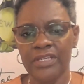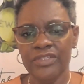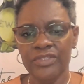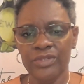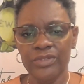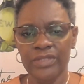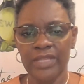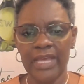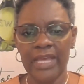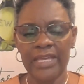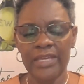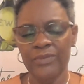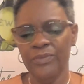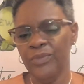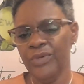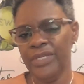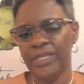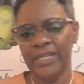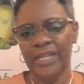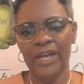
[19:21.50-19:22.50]
and
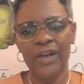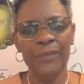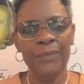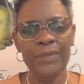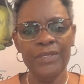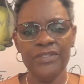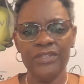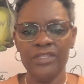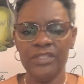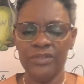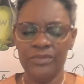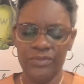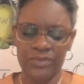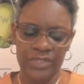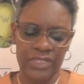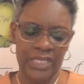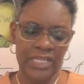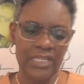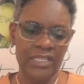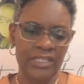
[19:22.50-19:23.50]
we can help each other
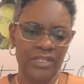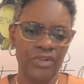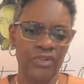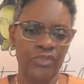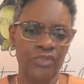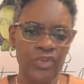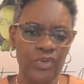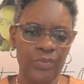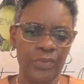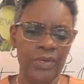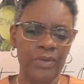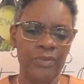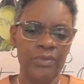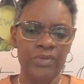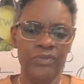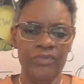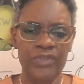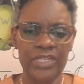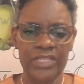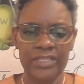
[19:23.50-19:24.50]
get in a group and we
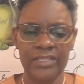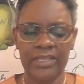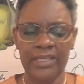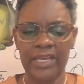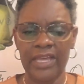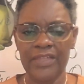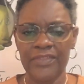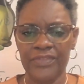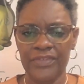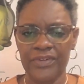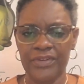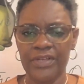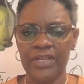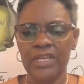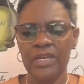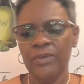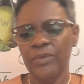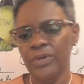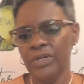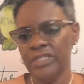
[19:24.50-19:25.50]
read together.
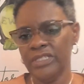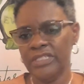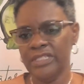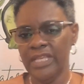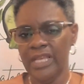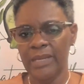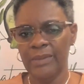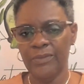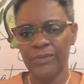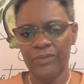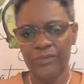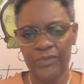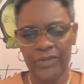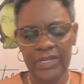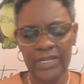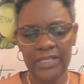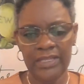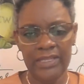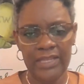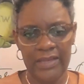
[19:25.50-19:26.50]
We're on the same
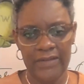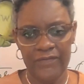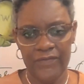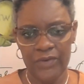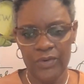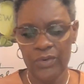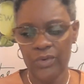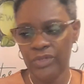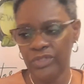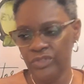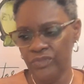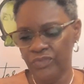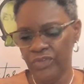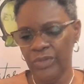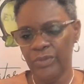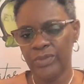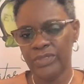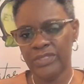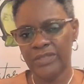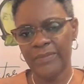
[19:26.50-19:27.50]
reading level, or you read
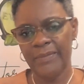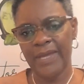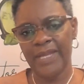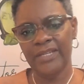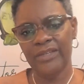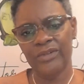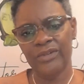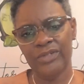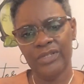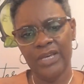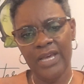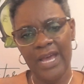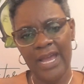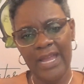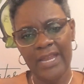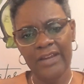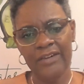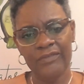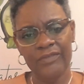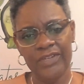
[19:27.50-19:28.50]
with somebody on a
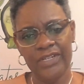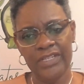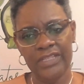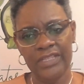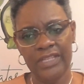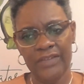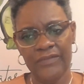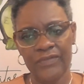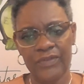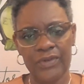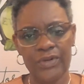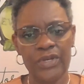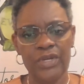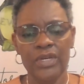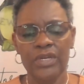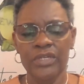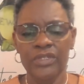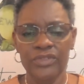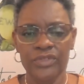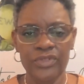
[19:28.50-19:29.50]
higher reading level,
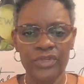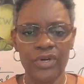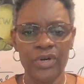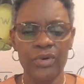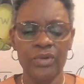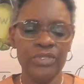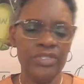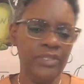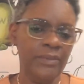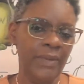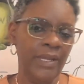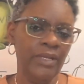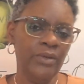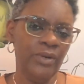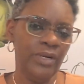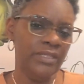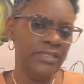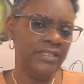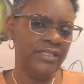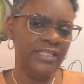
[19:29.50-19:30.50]
or somebody who
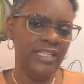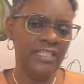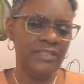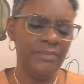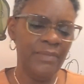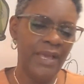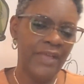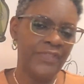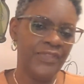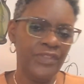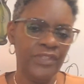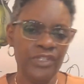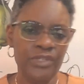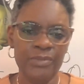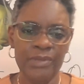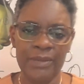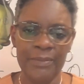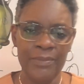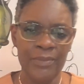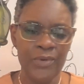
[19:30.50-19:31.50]
understands math a little
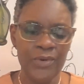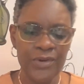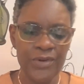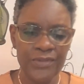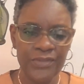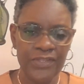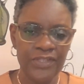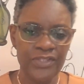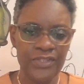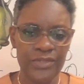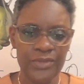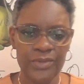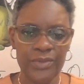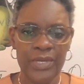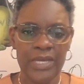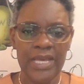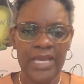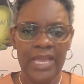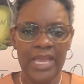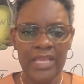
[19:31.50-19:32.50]
bit more than you,
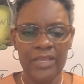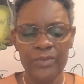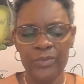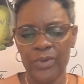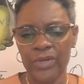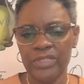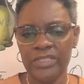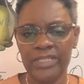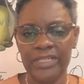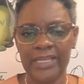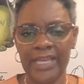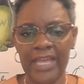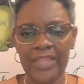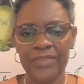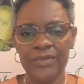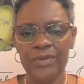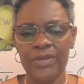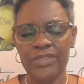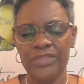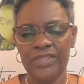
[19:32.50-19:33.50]
and work
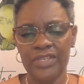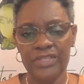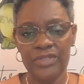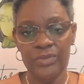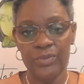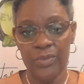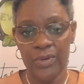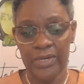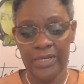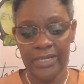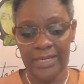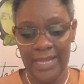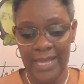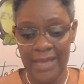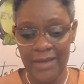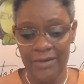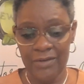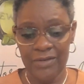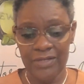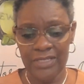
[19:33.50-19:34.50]
together, and then you work it
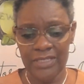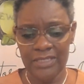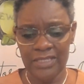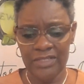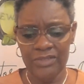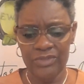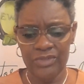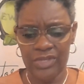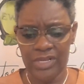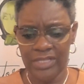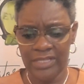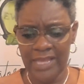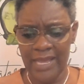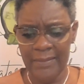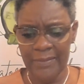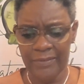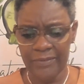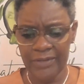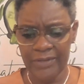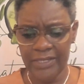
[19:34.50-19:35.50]
out, and then you
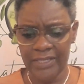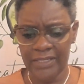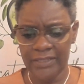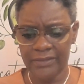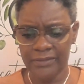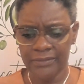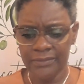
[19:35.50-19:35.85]
collaborate,